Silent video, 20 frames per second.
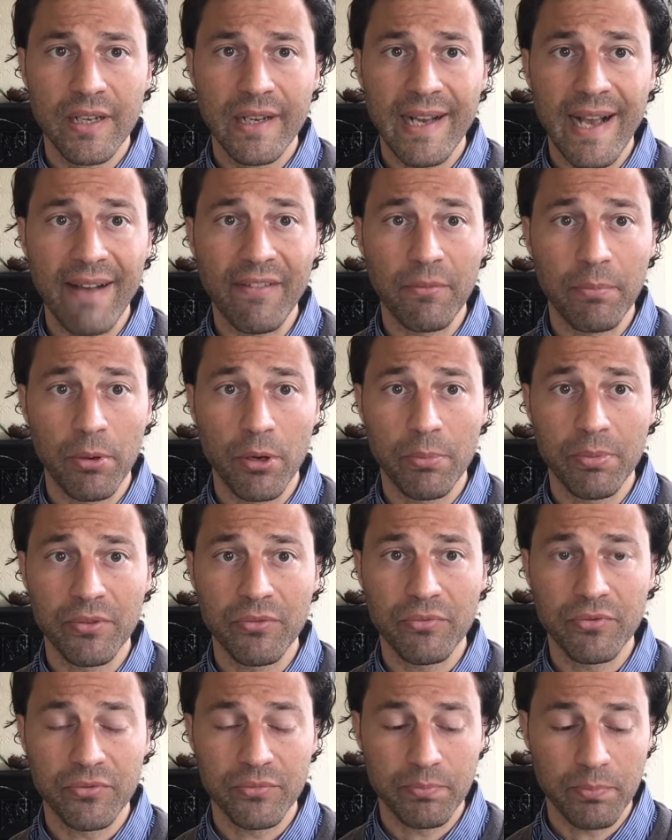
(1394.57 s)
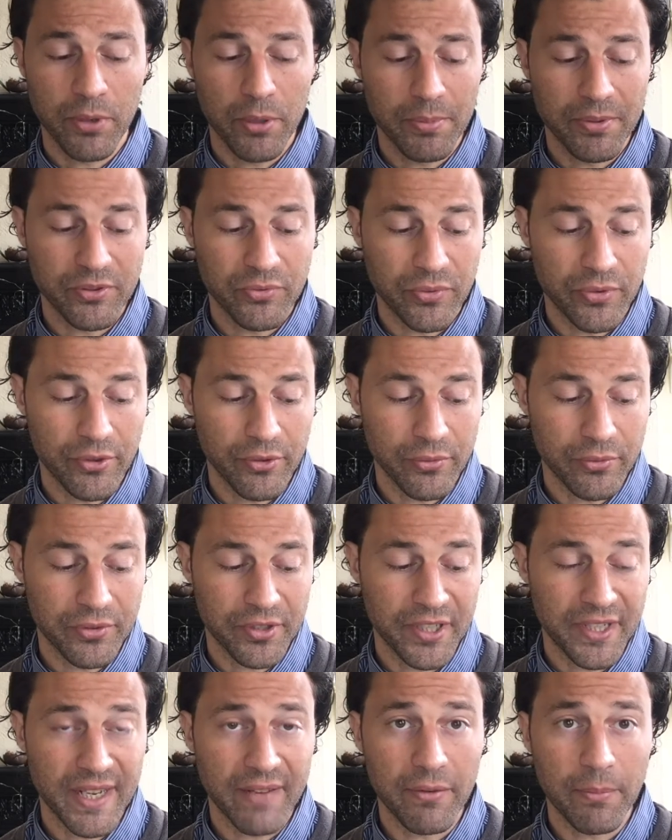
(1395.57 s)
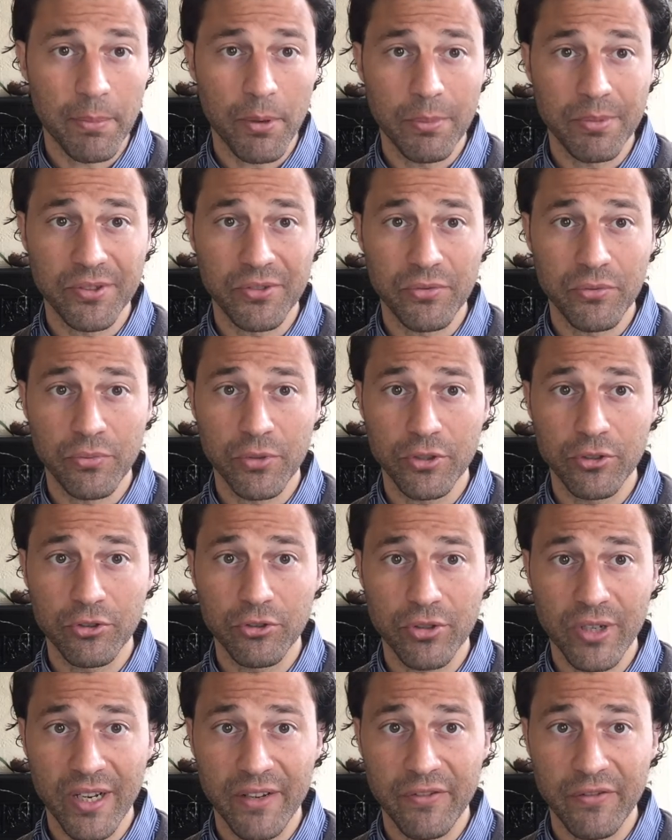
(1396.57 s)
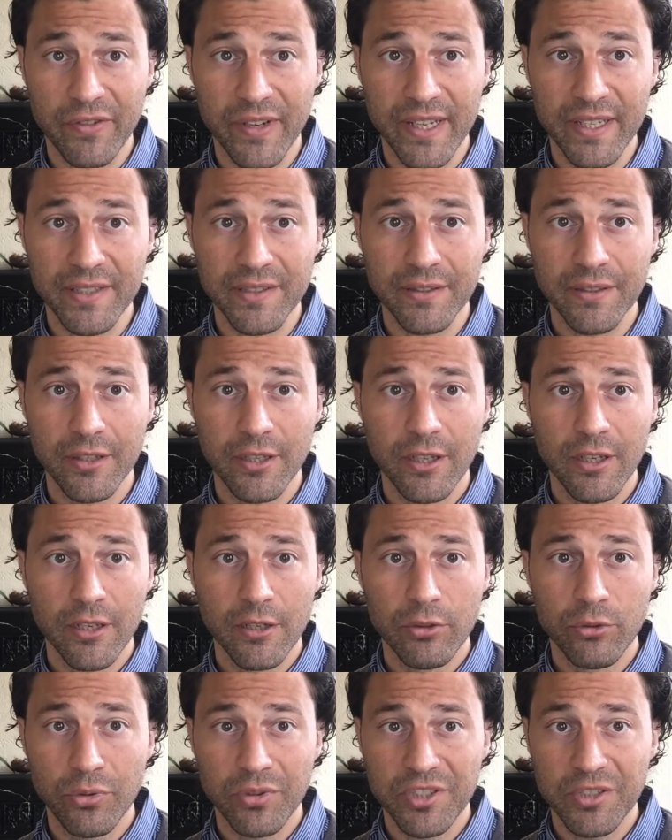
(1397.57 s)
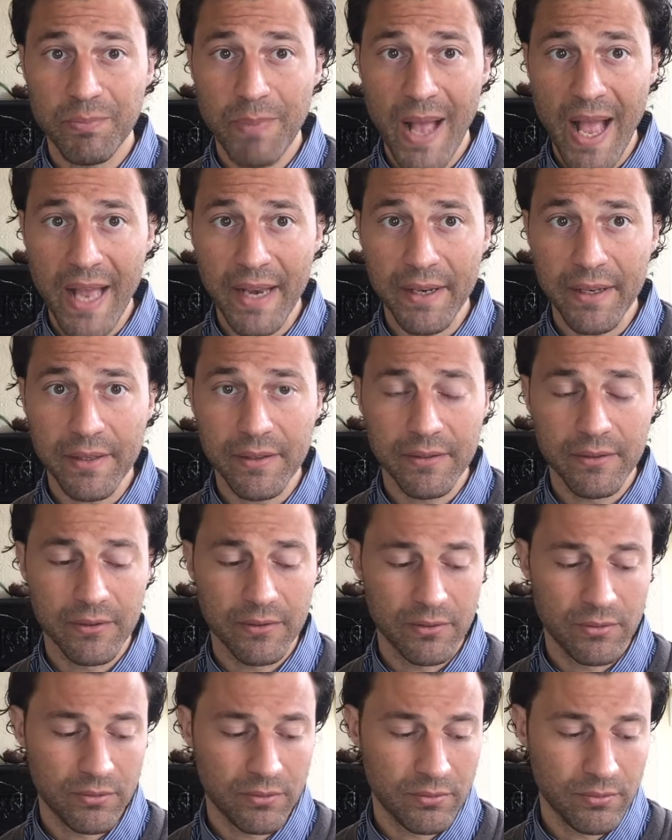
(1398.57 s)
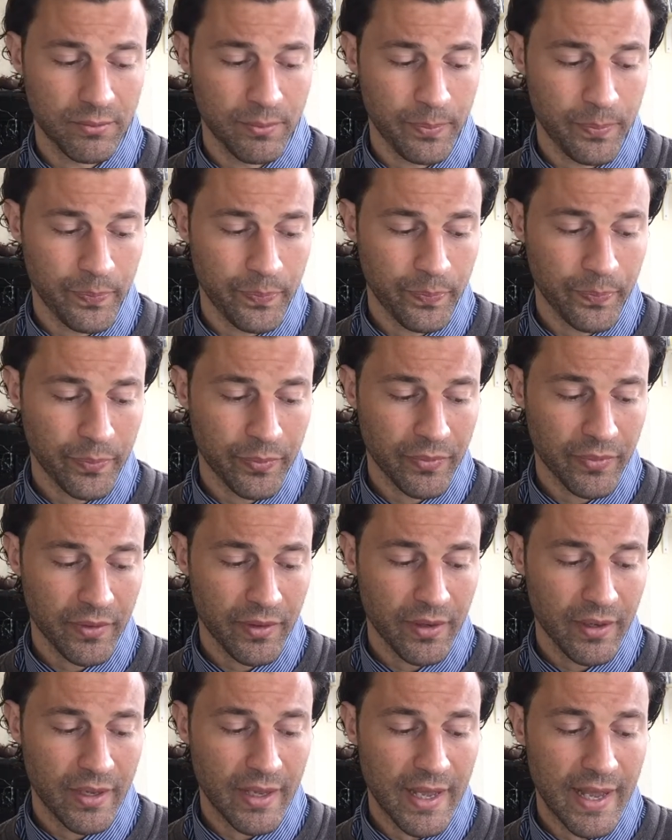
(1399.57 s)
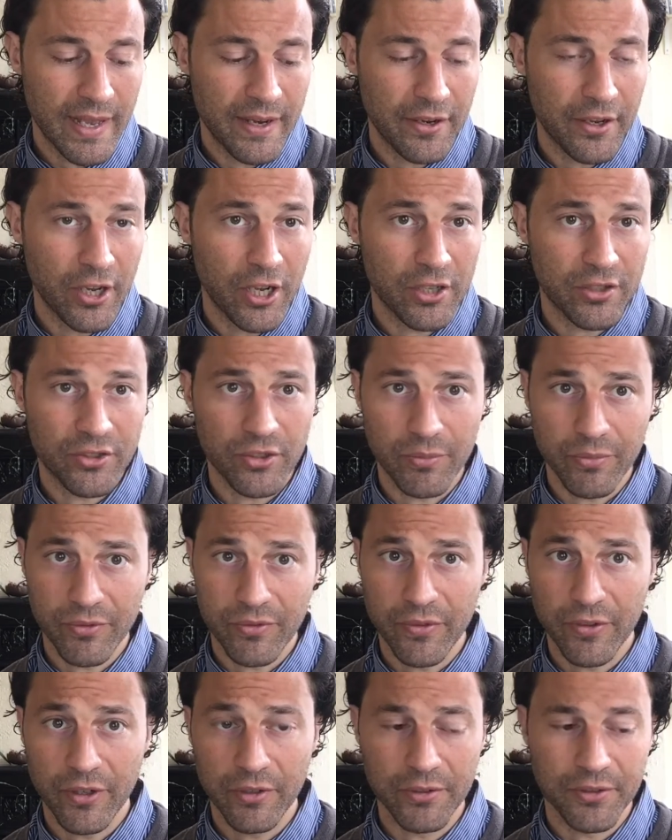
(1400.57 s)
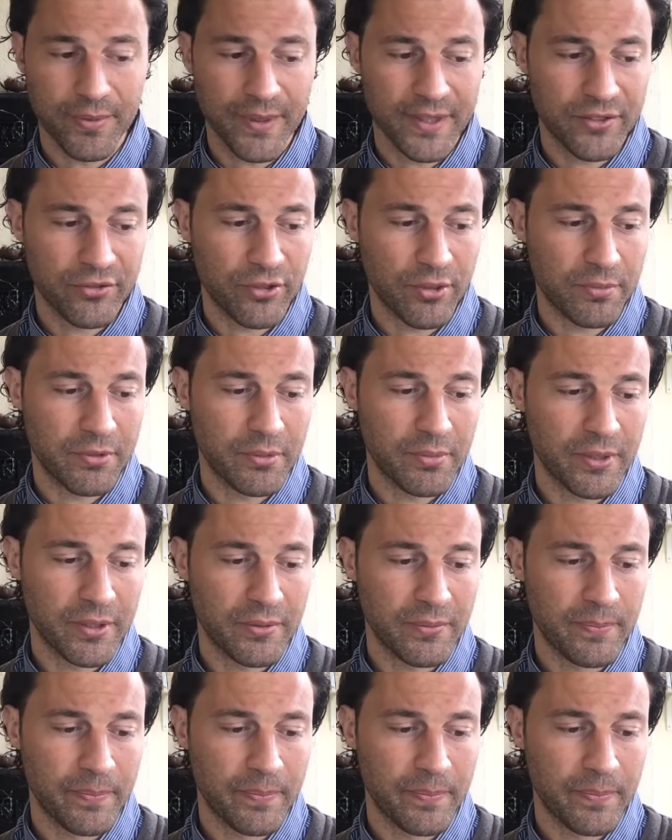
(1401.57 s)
Have a purpose, purpose with your routine. Have a purpose with what you try and face to expand it. And uh, so I'm referring to my script a bit.